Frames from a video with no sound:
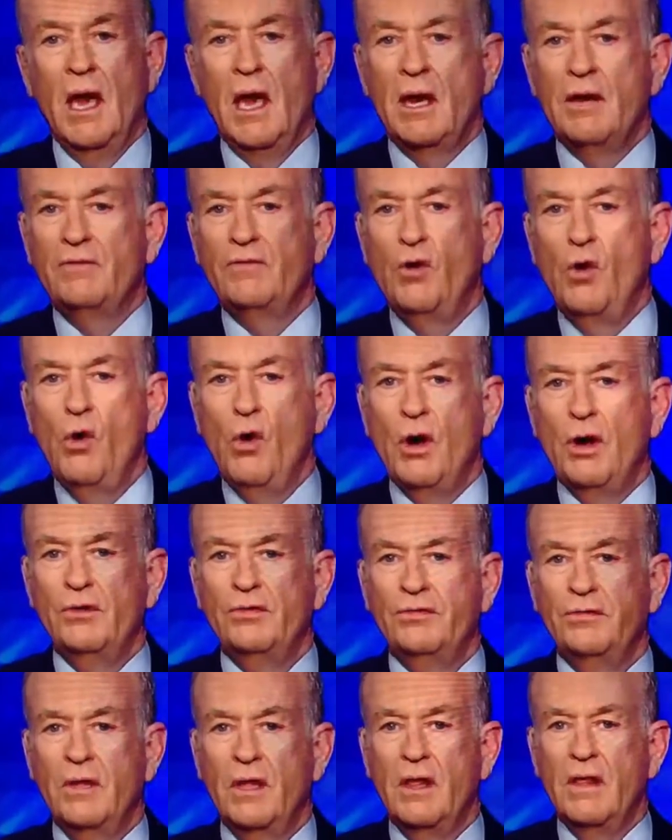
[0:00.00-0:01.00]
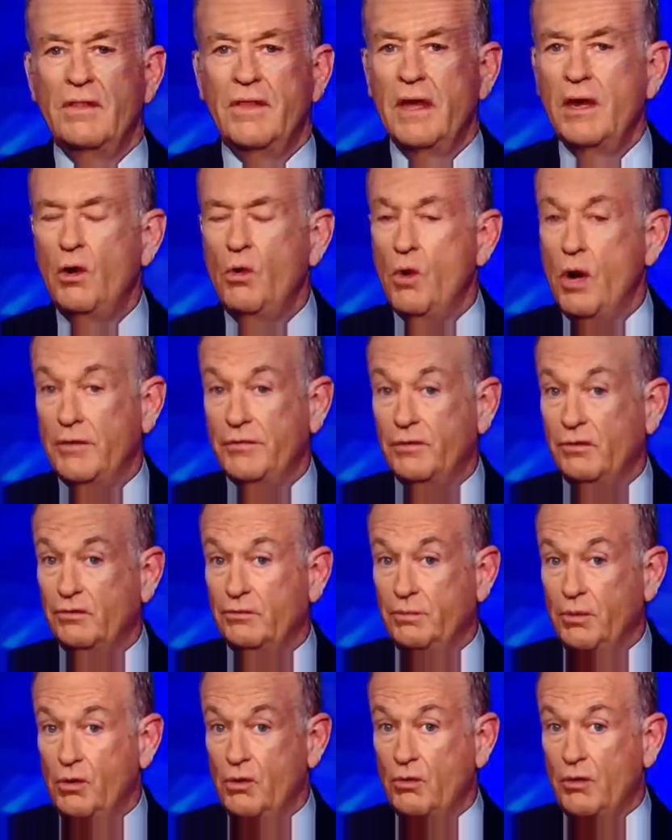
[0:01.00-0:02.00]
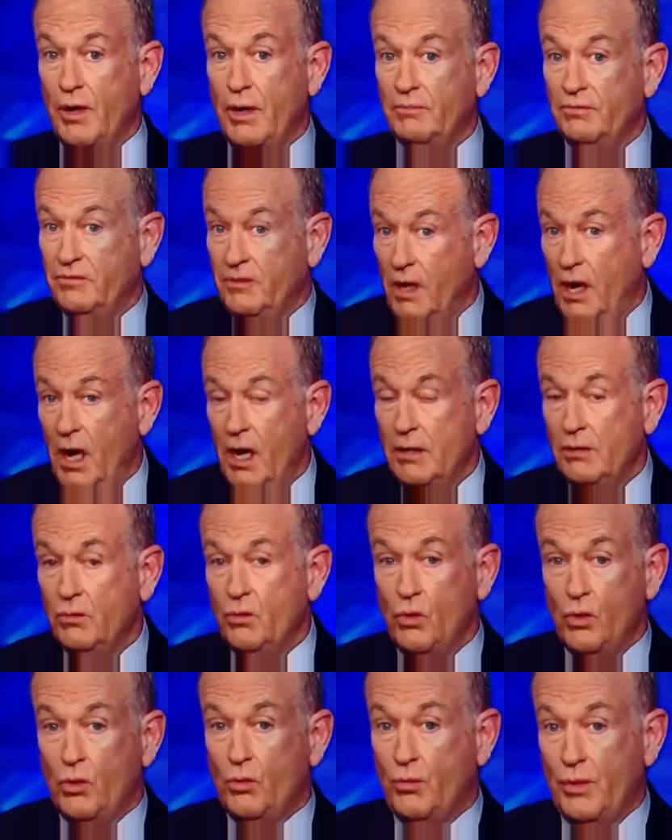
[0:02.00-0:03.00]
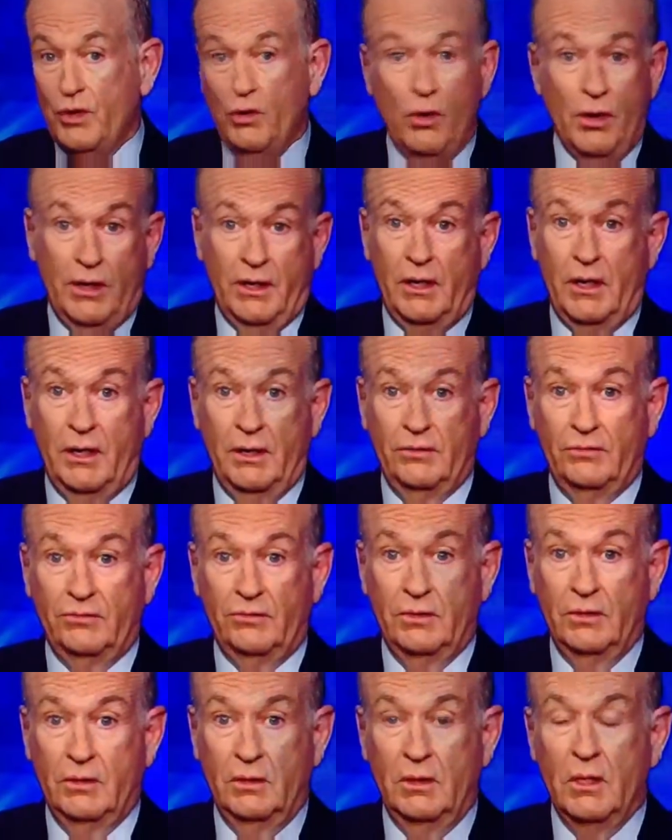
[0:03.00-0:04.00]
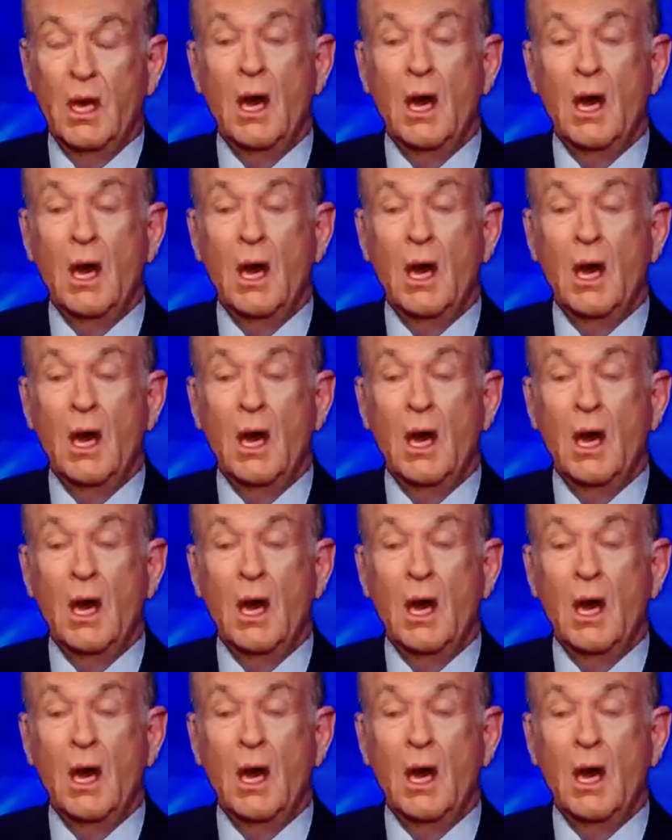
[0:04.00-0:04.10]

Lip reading: And of course, they don't want those programs cut or reorganized.